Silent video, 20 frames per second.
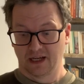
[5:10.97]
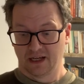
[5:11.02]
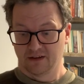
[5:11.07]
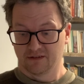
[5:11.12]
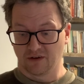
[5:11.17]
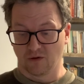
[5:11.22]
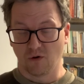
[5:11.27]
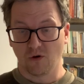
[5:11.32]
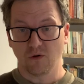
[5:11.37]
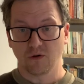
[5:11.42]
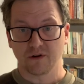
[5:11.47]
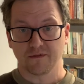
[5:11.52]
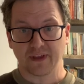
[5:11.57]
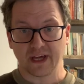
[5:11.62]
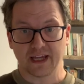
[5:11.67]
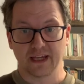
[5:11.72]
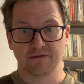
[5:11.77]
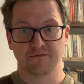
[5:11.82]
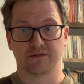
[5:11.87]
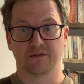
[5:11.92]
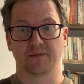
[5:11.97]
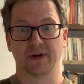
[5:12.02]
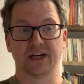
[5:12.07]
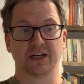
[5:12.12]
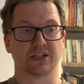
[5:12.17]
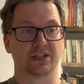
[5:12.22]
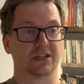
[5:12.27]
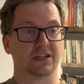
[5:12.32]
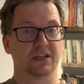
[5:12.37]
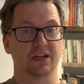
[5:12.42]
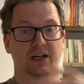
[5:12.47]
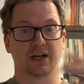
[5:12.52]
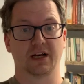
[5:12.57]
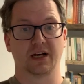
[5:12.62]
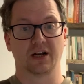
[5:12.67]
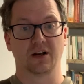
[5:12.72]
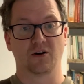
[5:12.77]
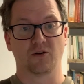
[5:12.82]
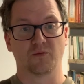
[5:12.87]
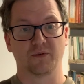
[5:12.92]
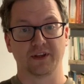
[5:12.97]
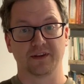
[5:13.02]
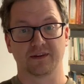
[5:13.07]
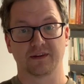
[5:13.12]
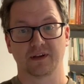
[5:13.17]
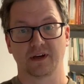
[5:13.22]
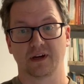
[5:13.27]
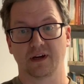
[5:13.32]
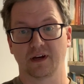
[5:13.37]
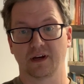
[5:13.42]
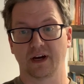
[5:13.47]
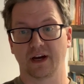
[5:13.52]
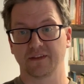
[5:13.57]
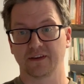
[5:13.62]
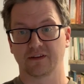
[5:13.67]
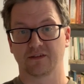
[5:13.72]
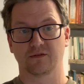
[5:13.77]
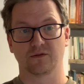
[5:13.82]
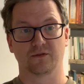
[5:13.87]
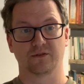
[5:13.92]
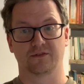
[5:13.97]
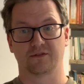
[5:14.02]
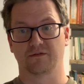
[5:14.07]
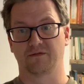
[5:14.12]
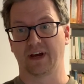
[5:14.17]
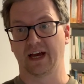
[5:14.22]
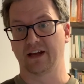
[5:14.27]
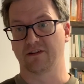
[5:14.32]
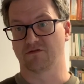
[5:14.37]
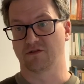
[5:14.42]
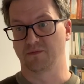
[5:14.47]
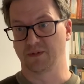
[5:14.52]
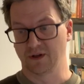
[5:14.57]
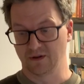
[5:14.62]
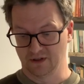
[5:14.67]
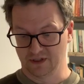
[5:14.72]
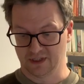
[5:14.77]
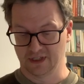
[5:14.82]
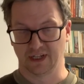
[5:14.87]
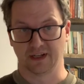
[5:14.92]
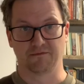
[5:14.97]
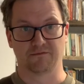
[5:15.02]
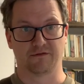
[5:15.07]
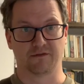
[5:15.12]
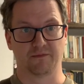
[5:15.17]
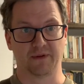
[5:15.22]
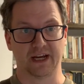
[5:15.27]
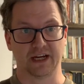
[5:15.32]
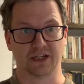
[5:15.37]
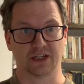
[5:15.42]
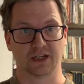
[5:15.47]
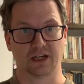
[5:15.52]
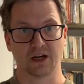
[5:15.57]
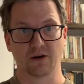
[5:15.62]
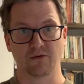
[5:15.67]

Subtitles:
So all of that information, along with other sorts of attributes and information,